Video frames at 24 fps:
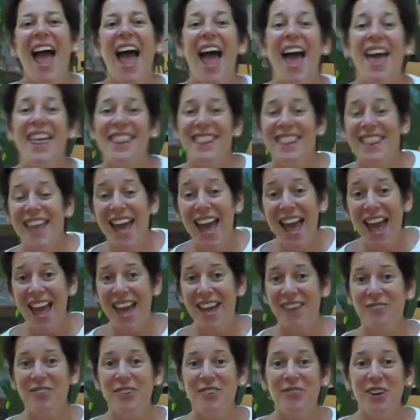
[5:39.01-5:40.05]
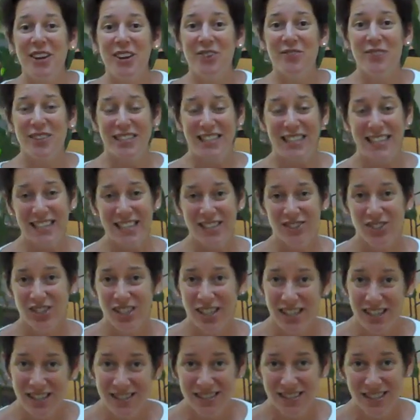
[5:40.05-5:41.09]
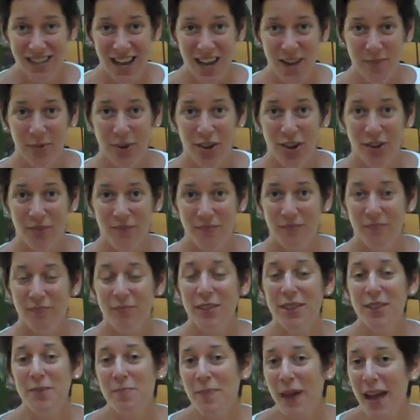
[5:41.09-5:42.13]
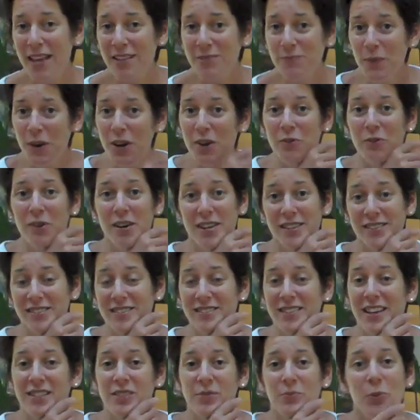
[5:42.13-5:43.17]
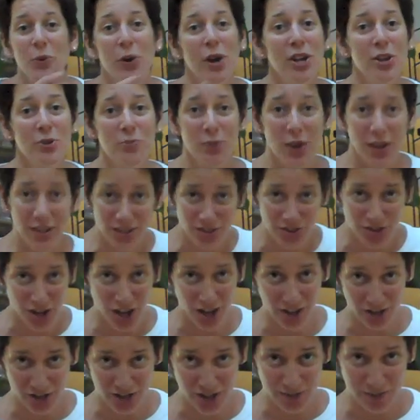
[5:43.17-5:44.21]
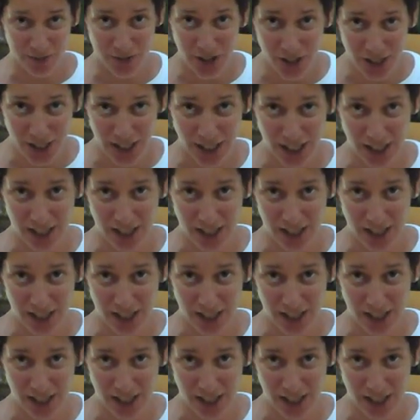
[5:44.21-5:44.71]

And then we went over to each kid's table. But the best part is that the boy who brought the chocolate chip cookie